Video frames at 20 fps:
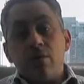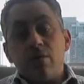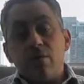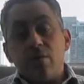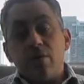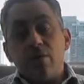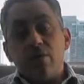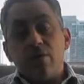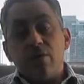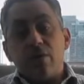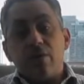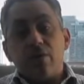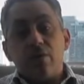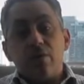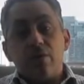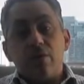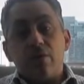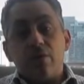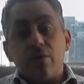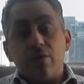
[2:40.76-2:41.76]
piece of
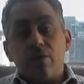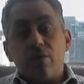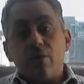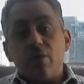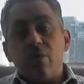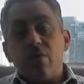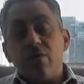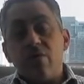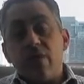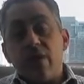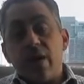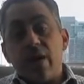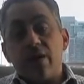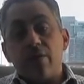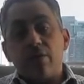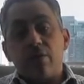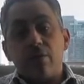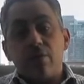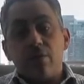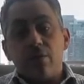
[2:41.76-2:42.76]
ACCRU is the human
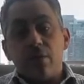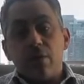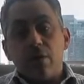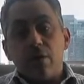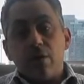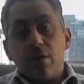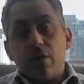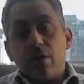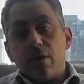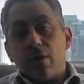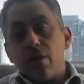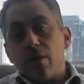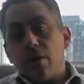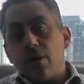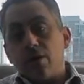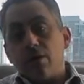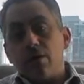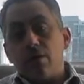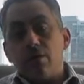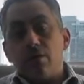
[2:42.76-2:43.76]
factor.
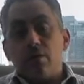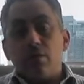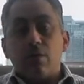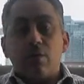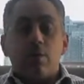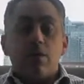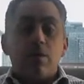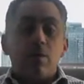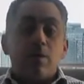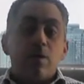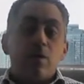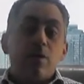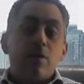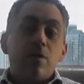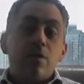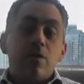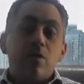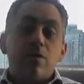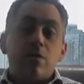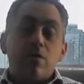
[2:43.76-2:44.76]
It's
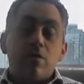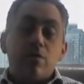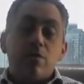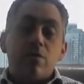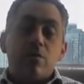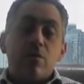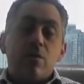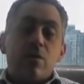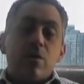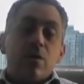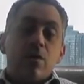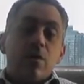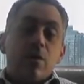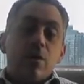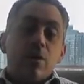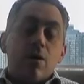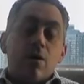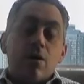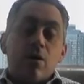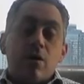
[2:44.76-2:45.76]
ease
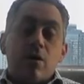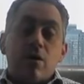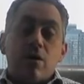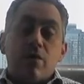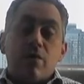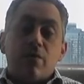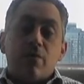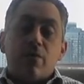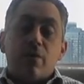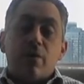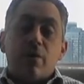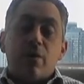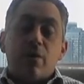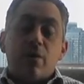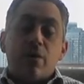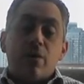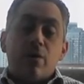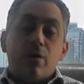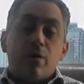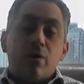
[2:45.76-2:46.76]
of
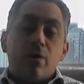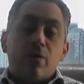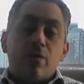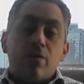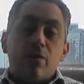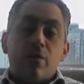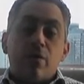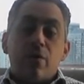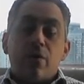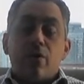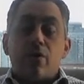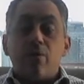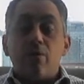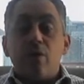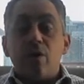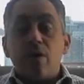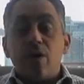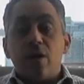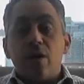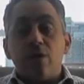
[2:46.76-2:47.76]

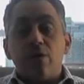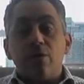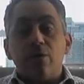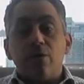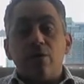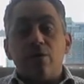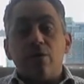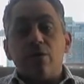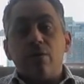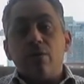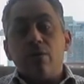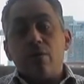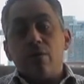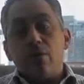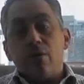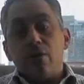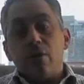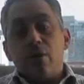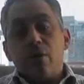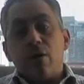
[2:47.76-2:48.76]
communication,
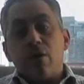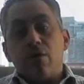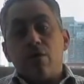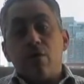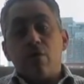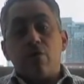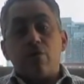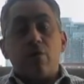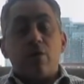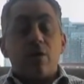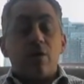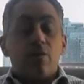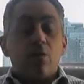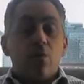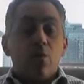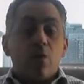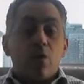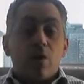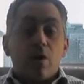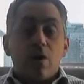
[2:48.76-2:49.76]
folks that
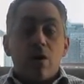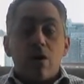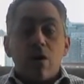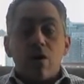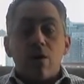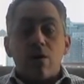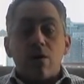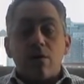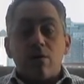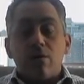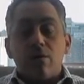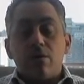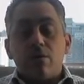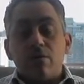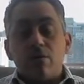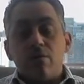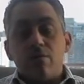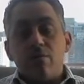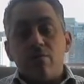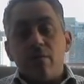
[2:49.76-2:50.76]
work hard
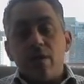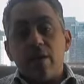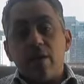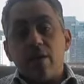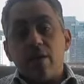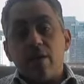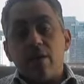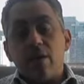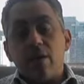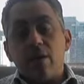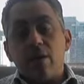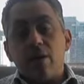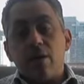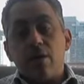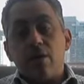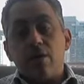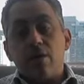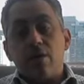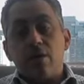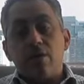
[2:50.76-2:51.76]
to make
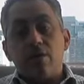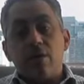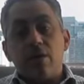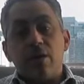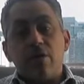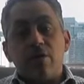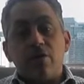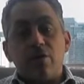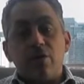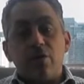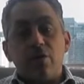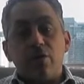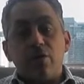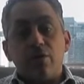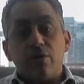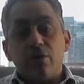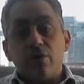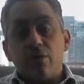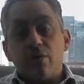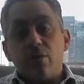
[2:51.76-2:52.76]
this an
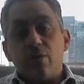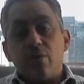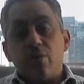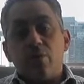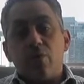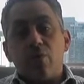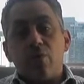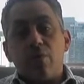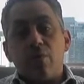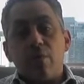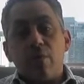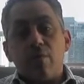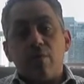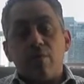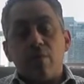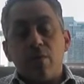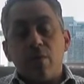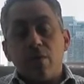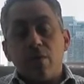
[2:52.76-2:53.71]
efficient program.